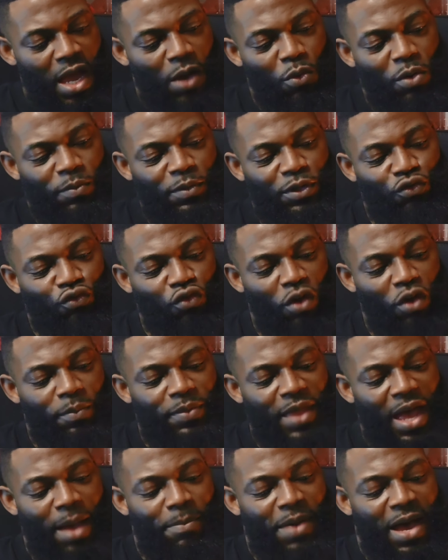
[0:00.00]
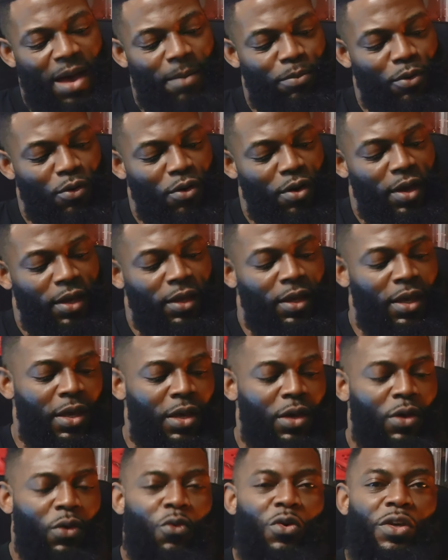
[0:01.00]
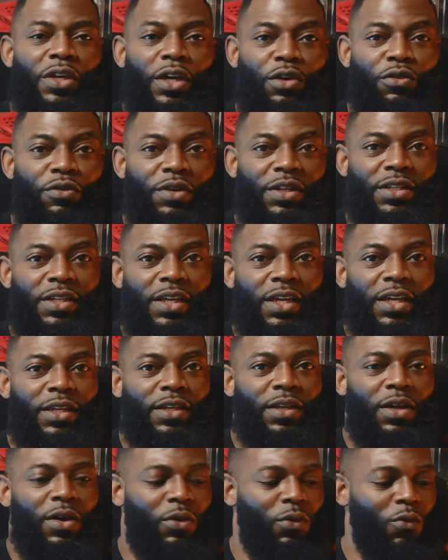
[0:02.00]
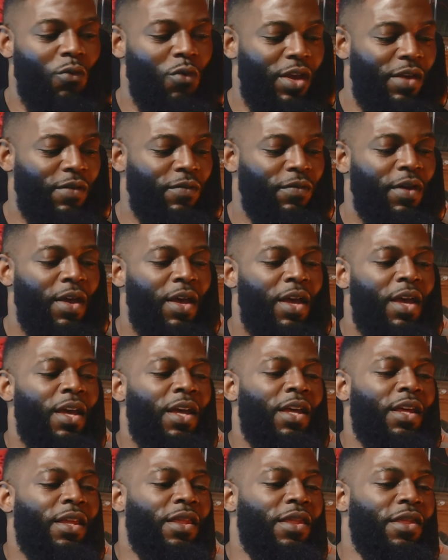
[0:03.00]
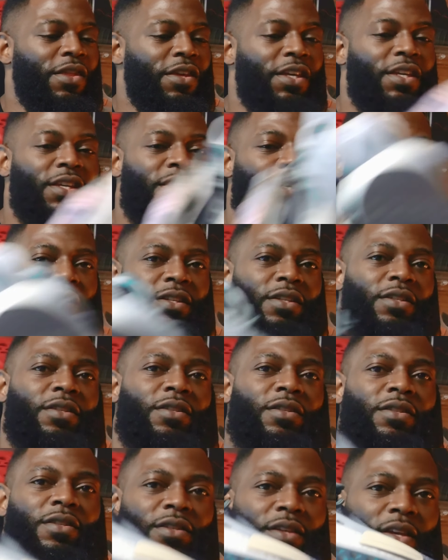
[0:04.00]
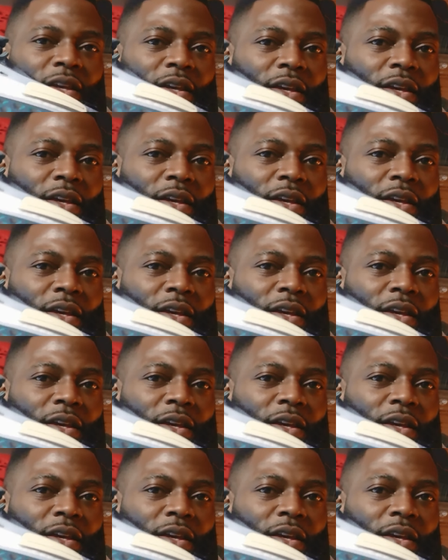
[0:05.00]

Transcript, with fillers: When we drop that bad boy, we are greeted with these.